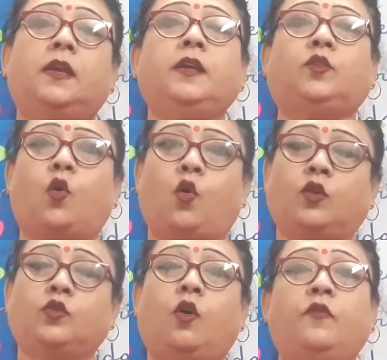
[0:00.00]
he
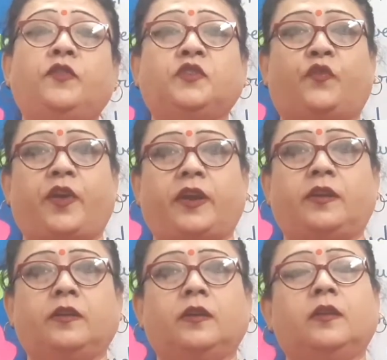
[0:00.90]
thought of his
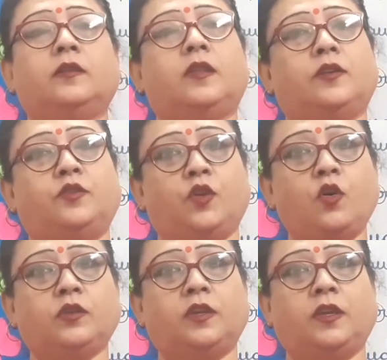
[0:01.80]
friend the
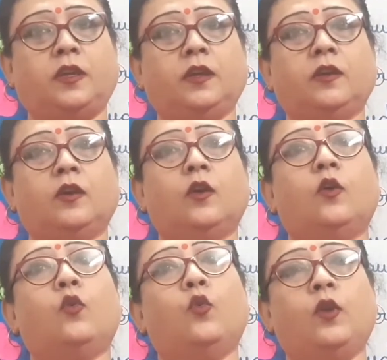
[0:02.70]
donkey
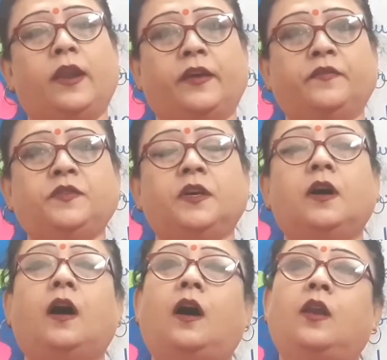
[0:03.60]
who lived
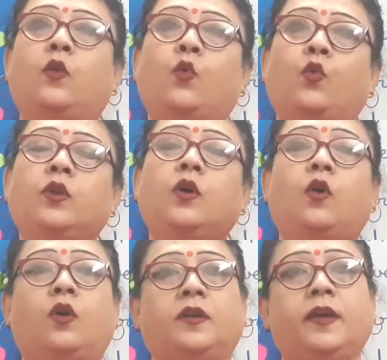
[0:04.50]
alone
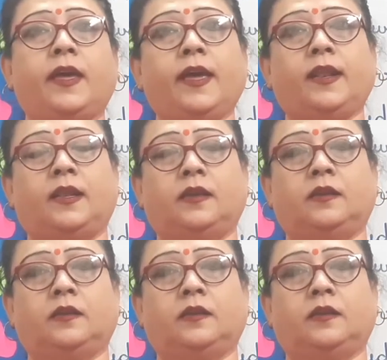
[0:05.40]
on a hill.